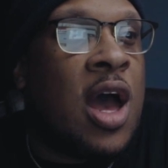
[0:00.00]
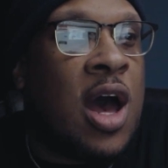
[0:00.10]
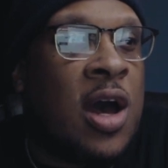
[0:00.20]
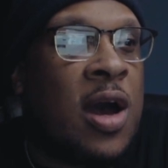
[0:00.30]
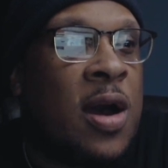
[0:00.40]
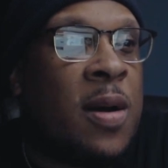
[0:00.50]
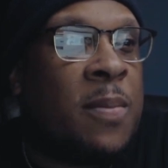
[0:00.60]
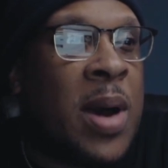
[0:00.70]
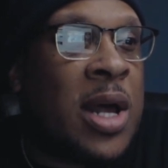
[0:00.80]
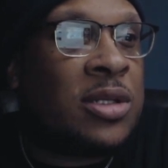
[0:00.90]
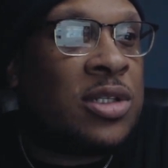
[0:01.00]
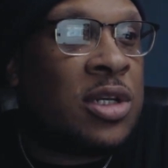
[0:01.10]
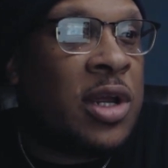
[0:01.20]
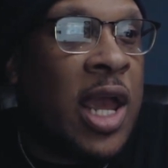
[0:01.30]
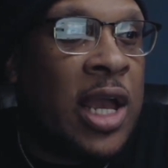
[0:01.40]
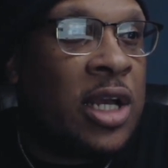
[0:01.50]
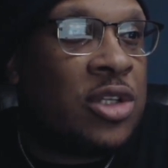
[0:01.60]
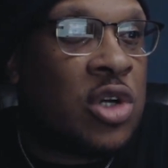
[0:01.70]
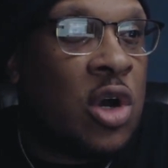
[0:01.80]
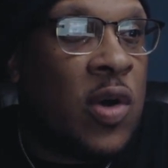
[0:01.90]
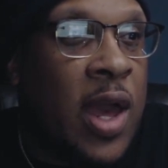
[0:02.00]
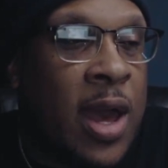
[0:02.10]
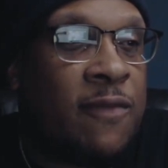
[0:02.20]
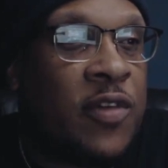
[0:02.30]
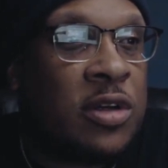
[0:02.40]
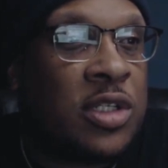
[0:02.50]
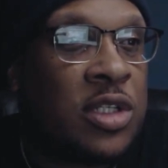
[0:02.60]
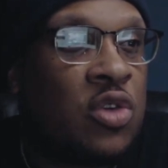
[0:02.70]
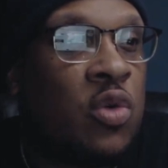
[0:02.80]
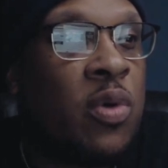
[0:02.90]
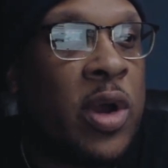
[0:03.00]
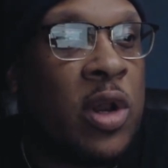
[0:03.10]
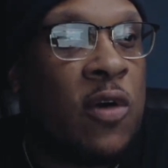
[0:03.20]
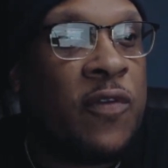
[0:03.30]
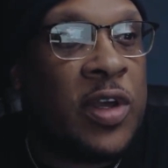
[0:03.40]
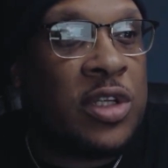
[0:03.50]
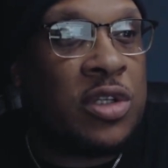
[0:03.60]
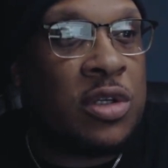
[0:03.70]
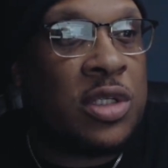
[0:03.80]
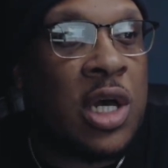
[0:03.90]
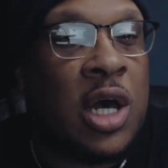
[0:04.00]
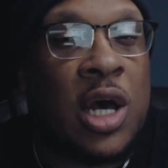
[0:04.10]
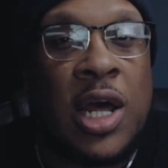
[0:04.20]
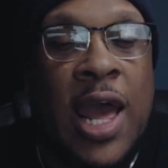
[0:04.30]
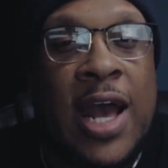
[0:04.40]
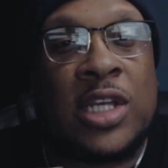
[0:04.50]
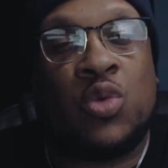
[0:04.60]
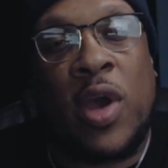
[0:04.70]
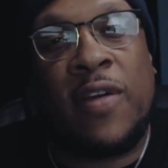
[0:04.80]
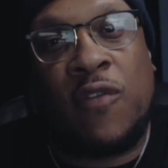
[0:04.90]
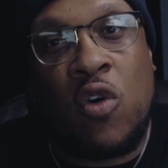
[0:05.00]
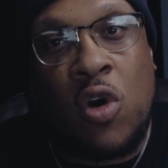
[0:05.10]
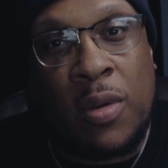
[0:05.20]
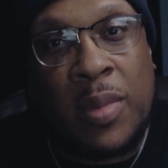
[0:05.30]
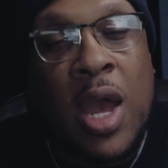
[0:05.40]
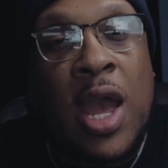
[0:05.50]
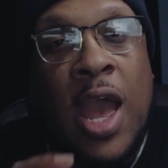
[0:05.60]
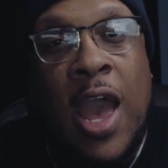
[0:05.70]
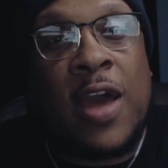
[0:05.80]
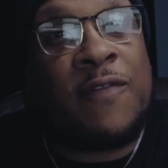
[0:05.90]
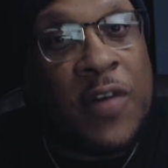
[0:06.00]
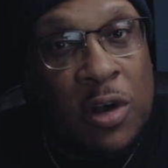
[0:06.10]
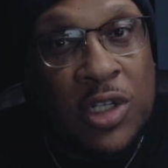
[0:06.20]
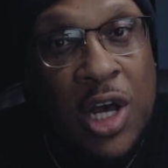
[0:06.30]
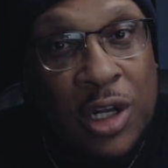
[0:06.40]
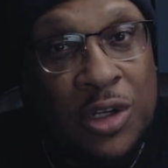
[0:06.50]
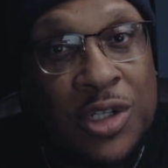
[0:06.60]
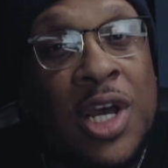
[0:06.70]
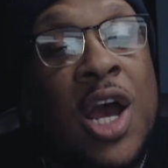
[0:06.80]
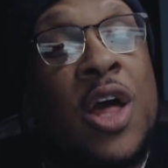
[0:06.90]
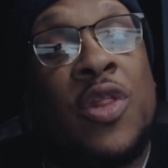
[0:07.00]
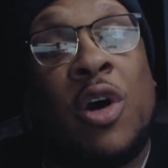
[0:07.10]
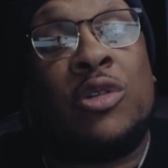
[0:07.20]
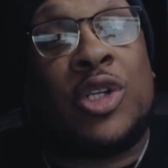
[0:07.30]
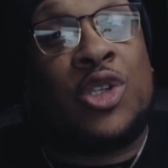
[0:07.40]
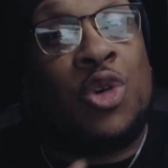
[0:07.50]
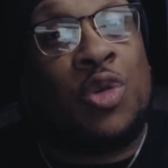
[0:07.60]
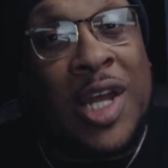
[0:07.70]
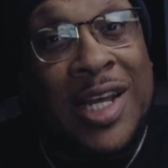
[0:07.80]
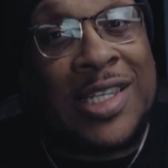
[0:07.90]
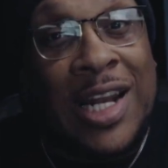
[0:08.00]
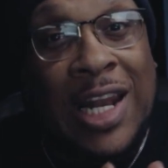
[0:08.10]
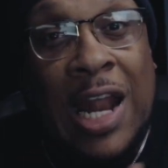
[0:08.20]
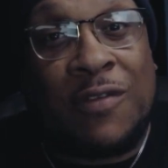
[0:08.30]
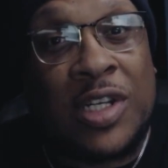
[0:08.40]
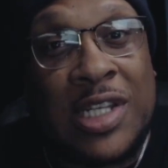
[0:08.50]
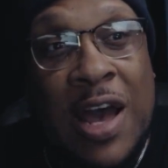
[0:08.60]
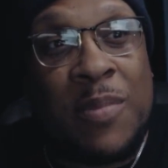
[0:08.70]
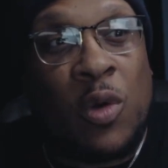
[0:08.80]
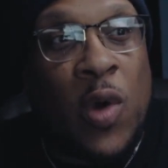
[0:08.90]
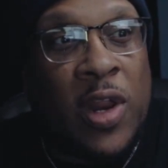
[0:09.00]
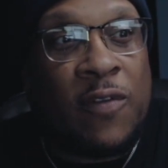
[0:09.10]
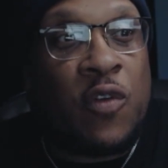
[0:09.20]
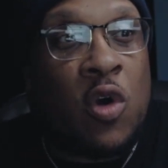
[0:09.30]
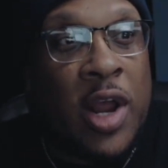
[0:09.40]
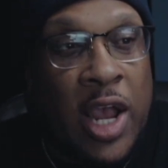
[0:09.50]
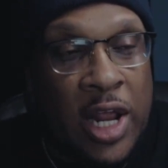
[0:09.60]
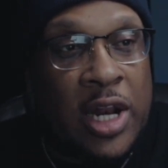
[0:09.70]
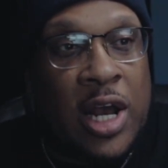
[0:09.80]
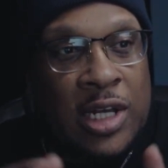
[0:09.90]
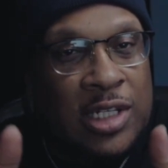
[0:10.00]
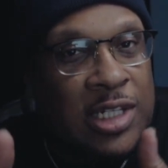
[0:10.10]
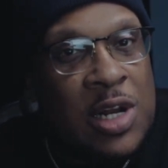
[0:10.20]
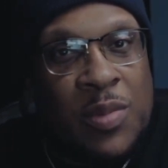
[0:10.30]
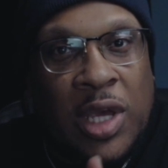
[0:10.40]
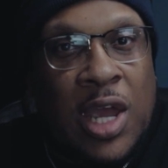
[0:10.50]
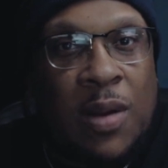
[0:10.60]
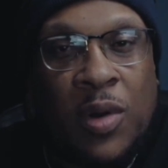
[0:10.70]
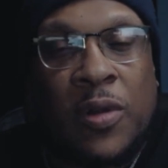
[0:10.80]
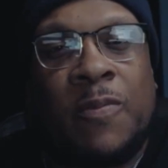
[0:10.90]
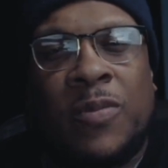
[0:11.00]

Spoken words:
Monitor and control app version 2.0 features. It has waveform and false colors. Those are two things that a lot of us have been waiting for in a cinema camera.